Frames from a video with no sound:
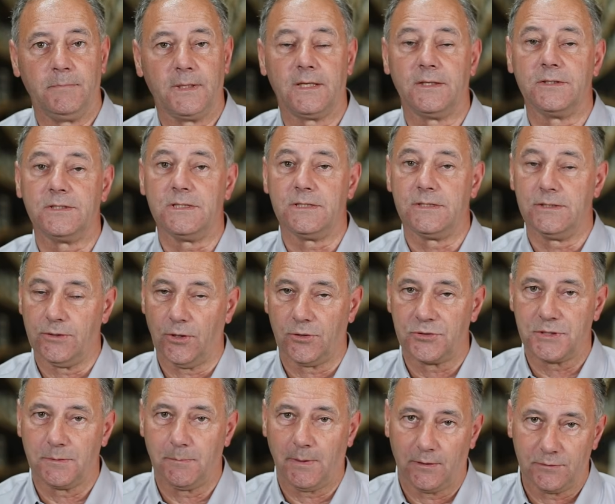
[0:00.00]
because it's
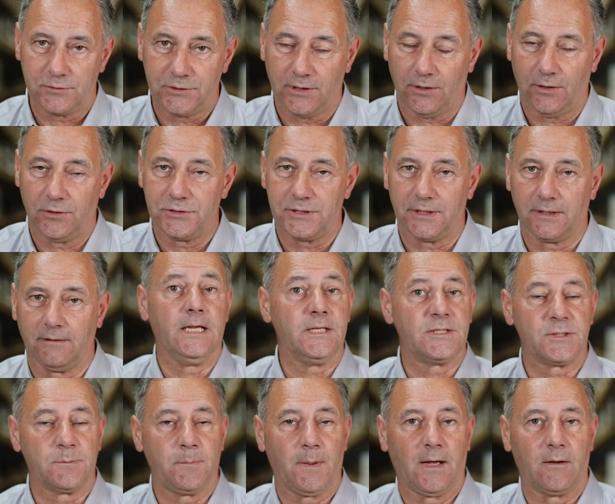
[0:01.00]
not about charging,
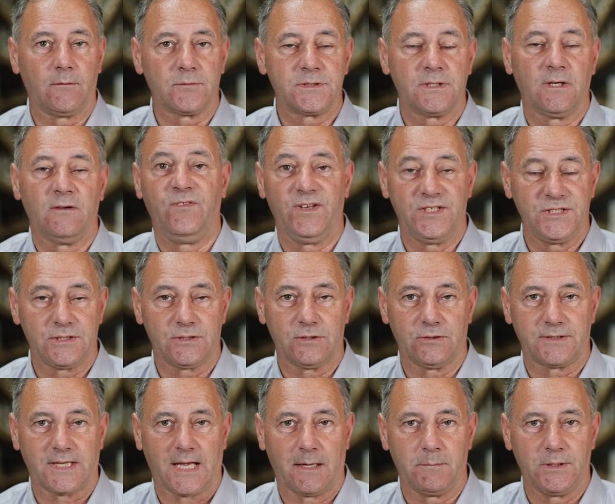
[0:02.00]
it's about
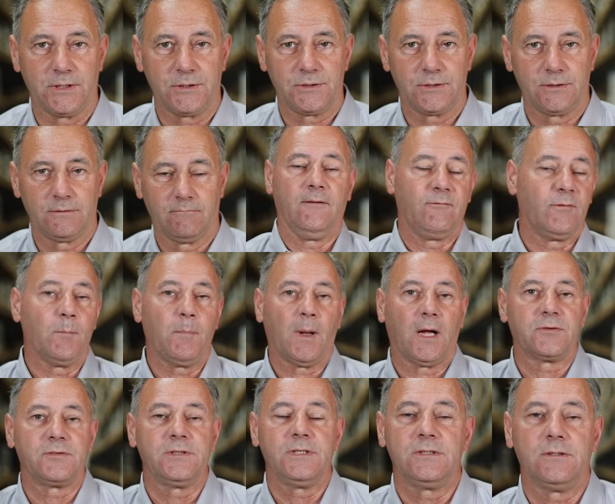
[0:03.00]
physical damage. If the
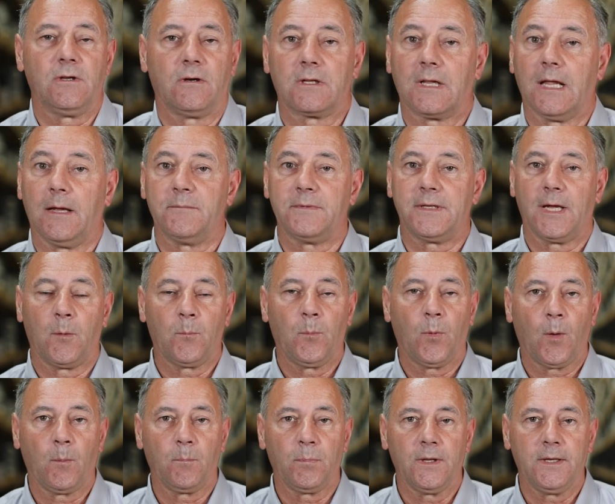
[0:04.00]
battery is not clamped down
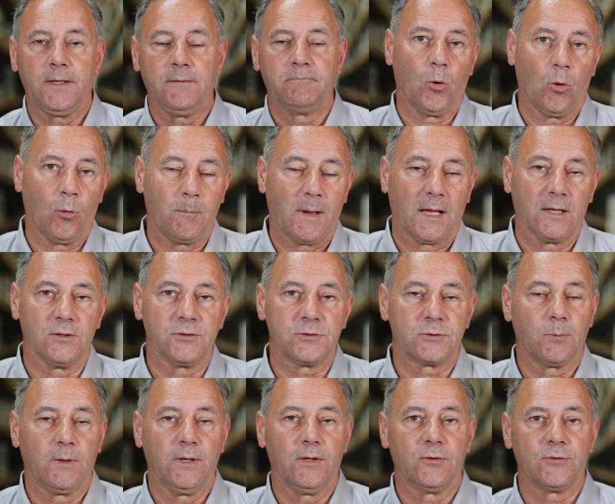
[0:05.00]
properly, poor
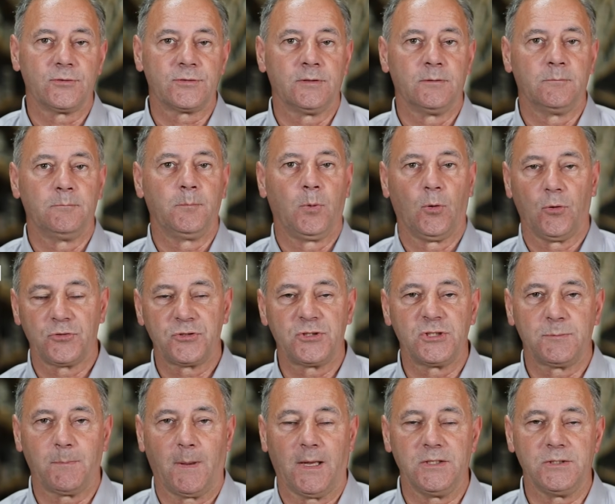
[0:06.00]
balance wheels, poor
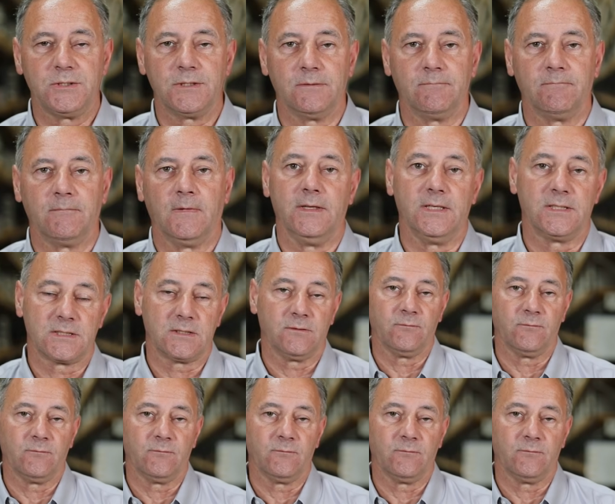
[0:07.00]
suspension, this